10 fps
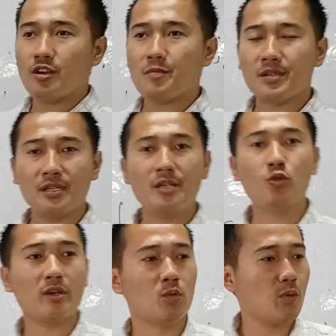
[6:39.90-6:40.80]
Chairperson
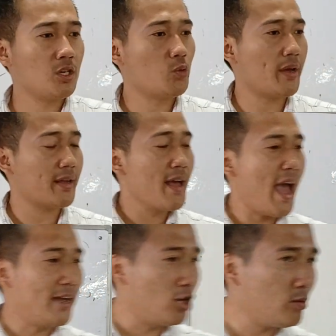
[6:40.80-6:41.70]
enjoys which rank?
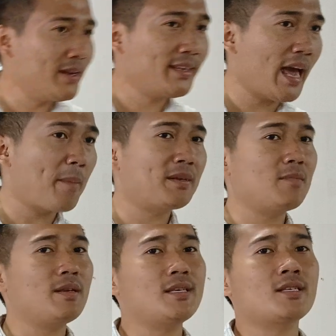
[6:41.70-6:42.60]
A Union
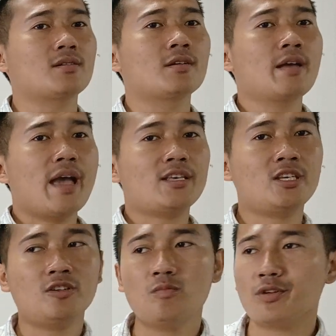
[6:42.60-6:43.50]
Cabinet Minister. A
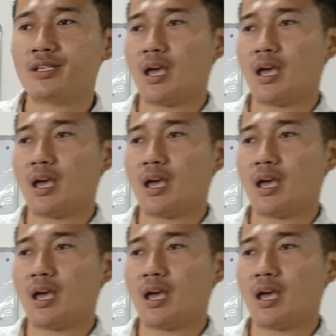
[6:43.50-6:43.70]
senior most